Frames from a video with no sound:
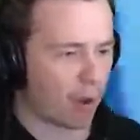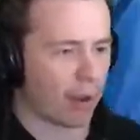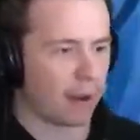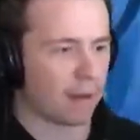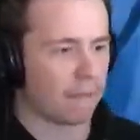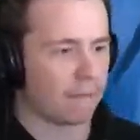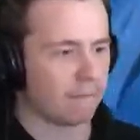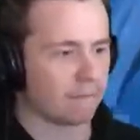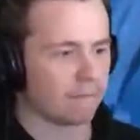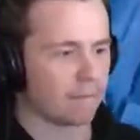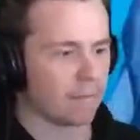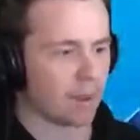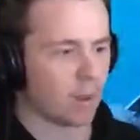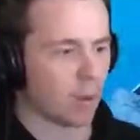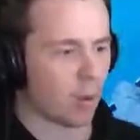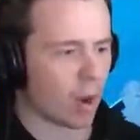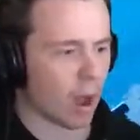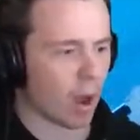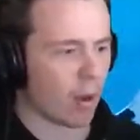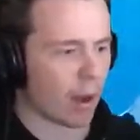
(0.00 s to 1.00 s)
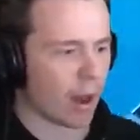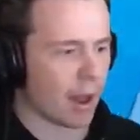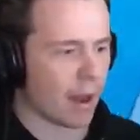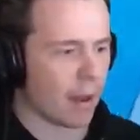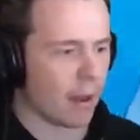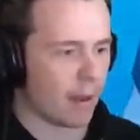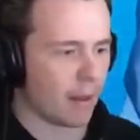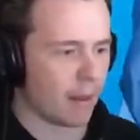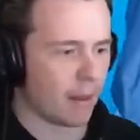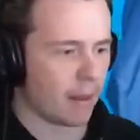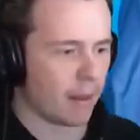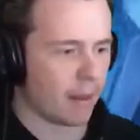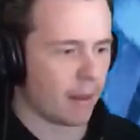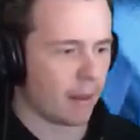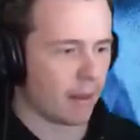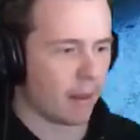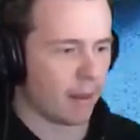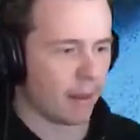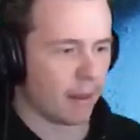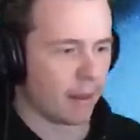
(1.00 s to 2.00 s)
in. We're going in.
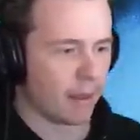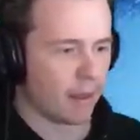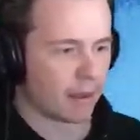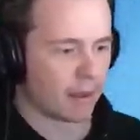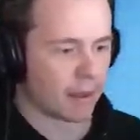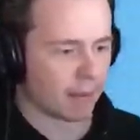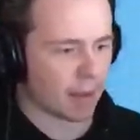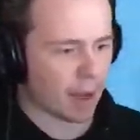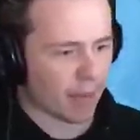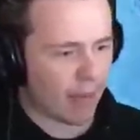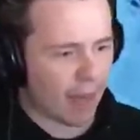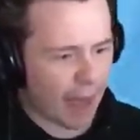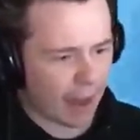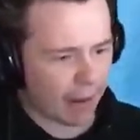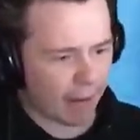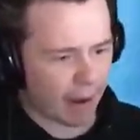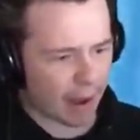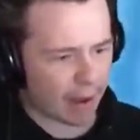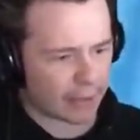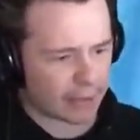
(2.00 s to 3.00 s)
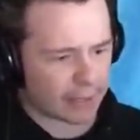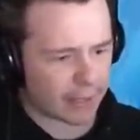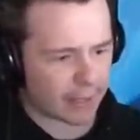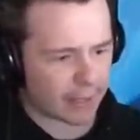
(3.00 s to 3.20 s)
Get me on the high ground.